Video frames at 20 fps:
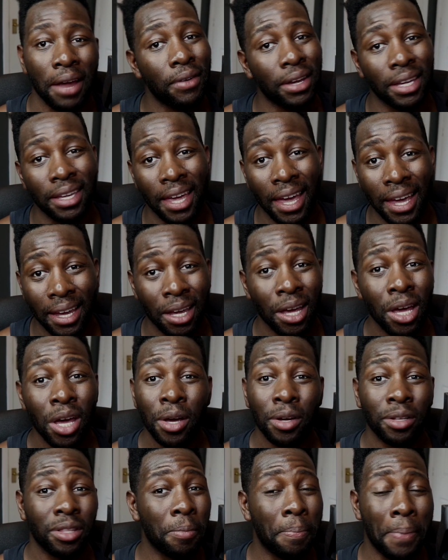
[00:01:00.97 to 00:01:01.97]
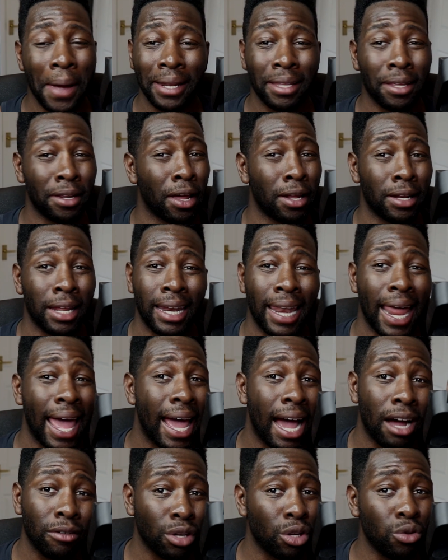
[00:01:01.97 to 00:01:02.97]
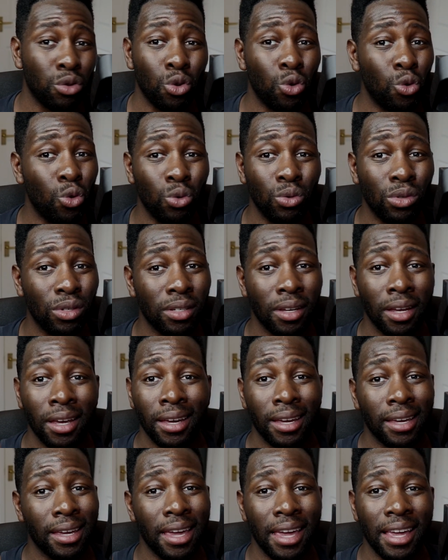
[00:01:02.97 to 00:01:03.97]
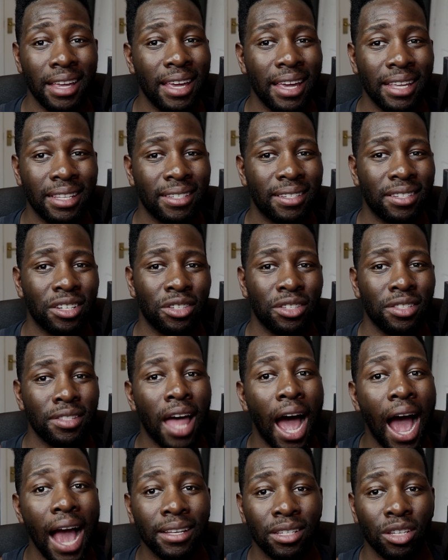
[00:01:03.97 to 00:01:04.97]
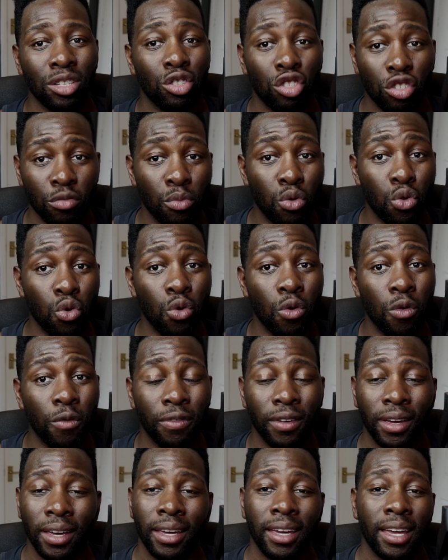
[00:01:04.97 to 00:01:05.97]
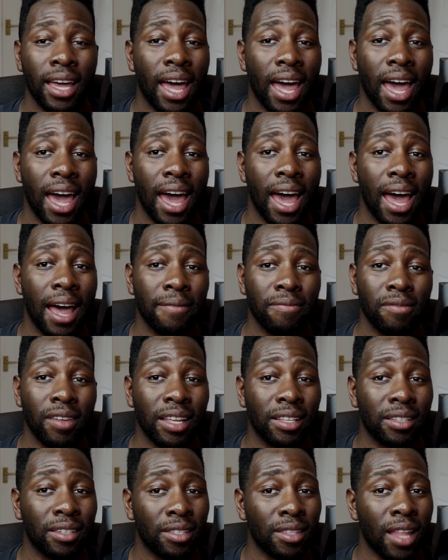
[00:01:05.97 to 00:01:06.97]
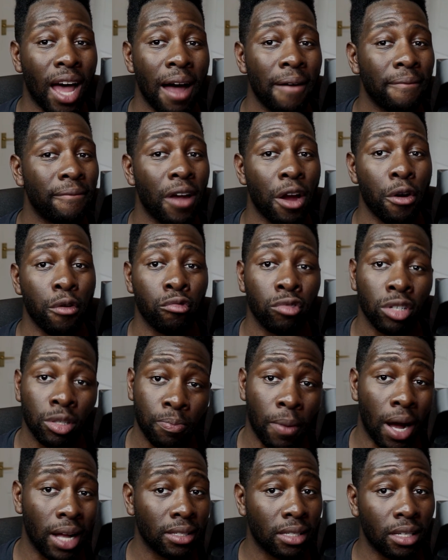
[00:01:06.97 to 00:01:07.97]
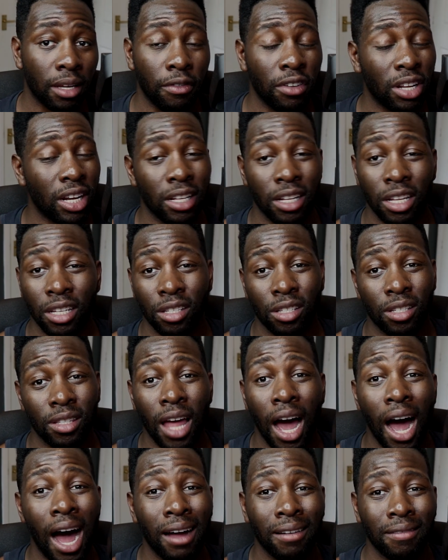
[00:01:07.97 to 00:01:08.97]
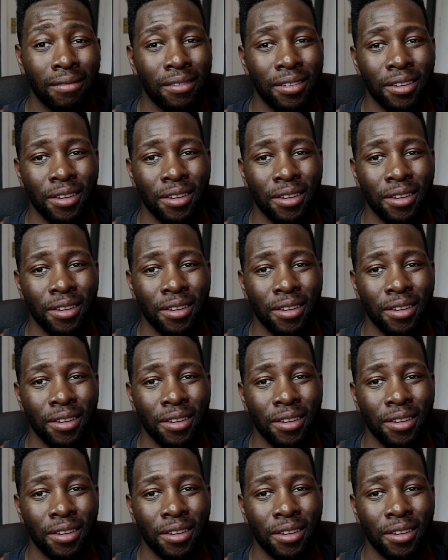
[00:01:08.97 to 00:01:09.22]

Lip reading: heavy kick. Depending on the layout you use, it's just nice and smooth. It's not very responsive and it's not